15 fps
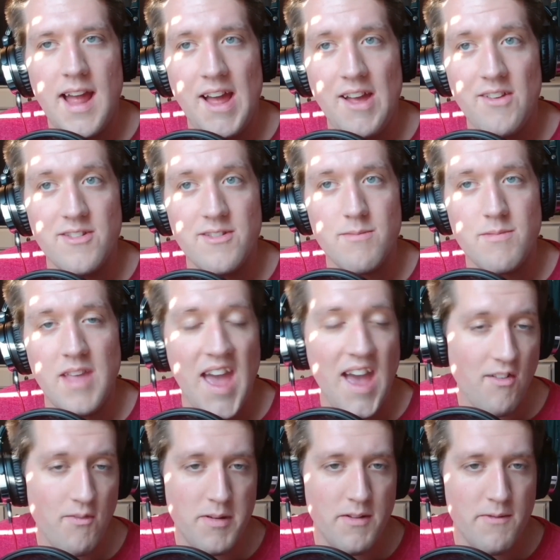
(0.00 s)
as they
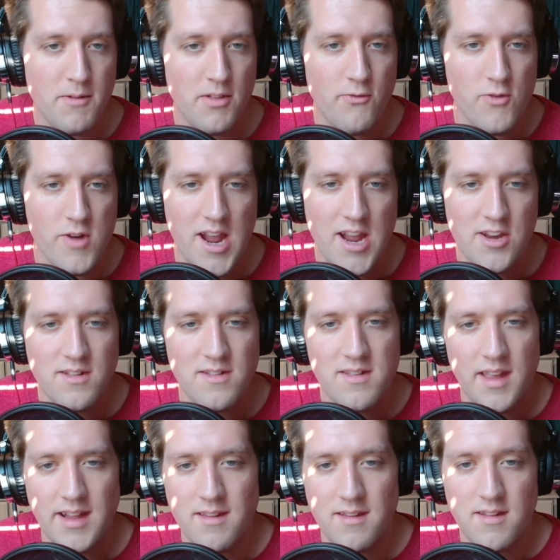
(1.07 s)
have been with free agents
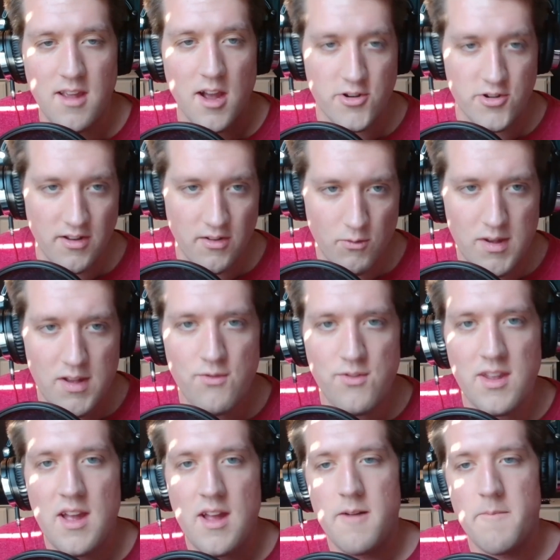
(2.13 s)
like to DeAndre
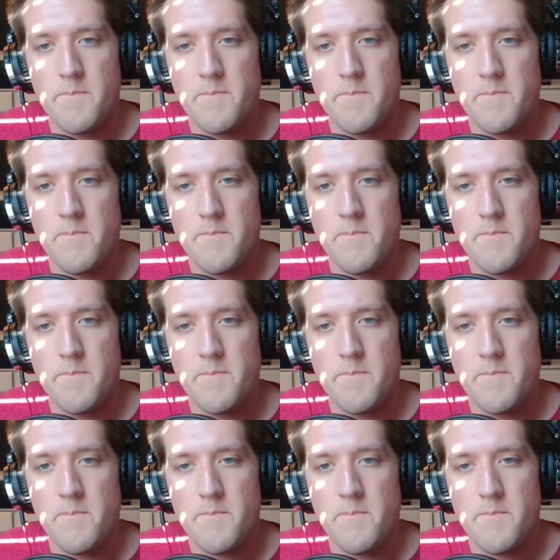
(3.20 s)
Swift,